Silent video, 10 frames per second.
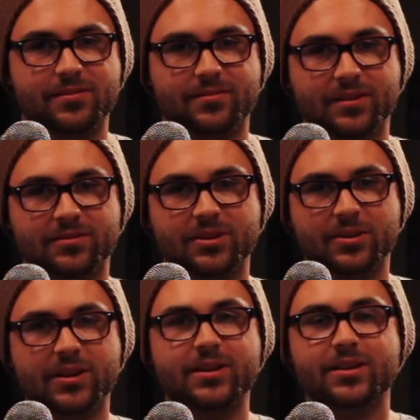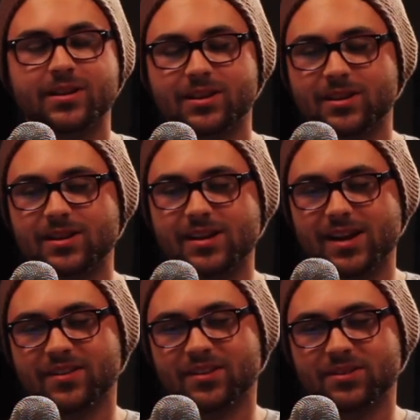and a feel to it,
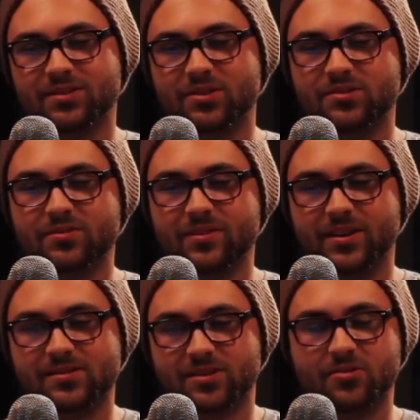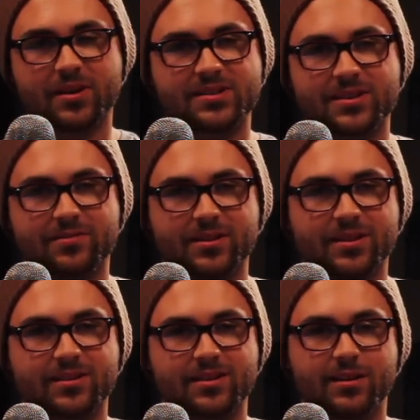and then YouTube videos are quite
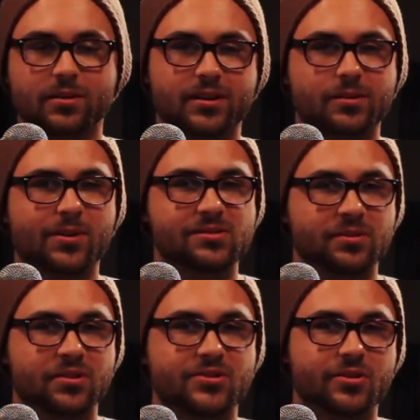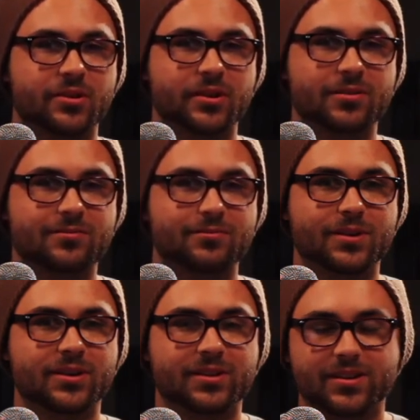different. I mean, it depends what you're shooting,
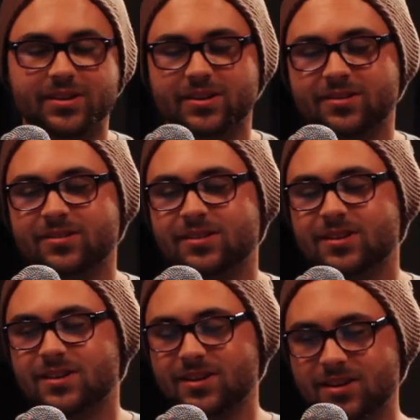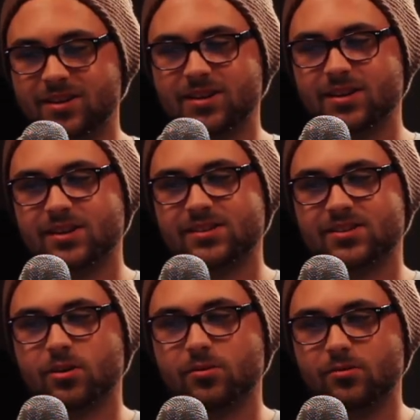but
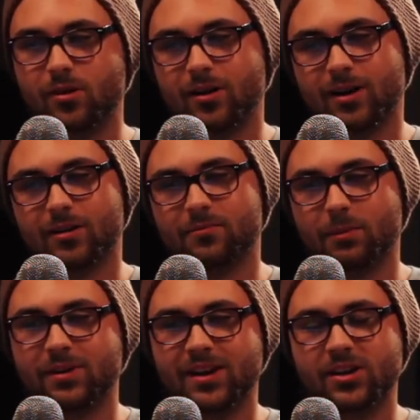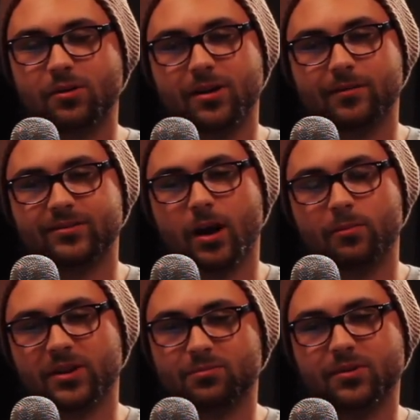so I'm kind of going off
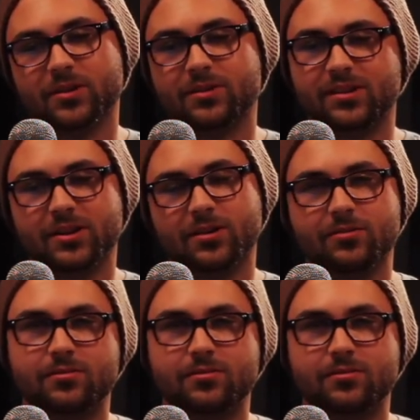topic, but you